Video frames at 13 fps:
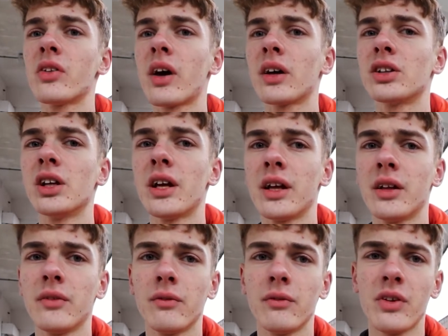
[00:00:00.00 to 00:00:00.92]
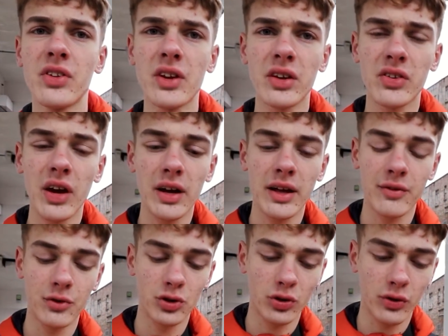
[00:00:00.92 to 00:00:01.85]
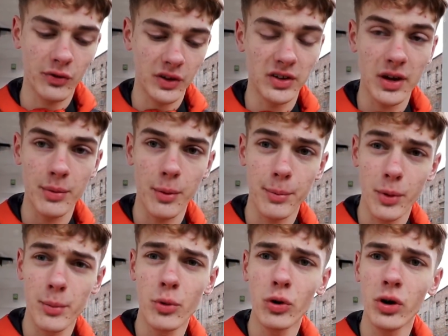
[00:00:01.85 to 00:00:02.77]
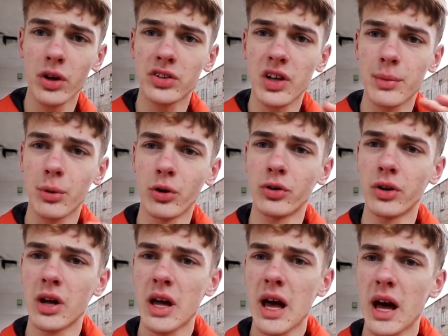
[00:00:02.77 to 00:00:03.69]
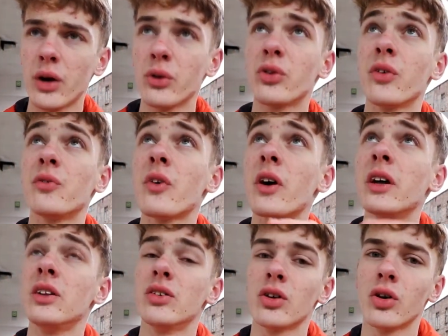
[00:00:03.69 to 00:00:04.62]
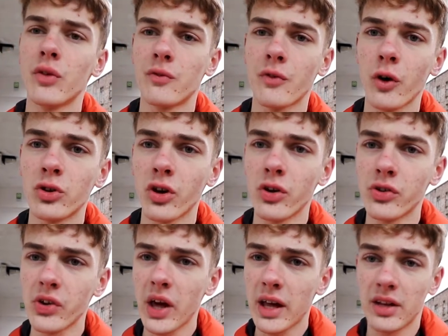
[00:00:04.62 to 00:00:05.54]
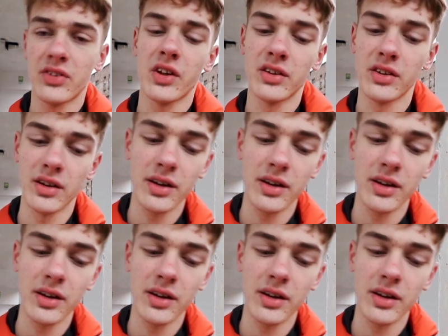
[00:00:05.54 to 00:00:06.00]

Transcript: photography, this isn't exactly a tip, but more a tip on how to find good photos in a city.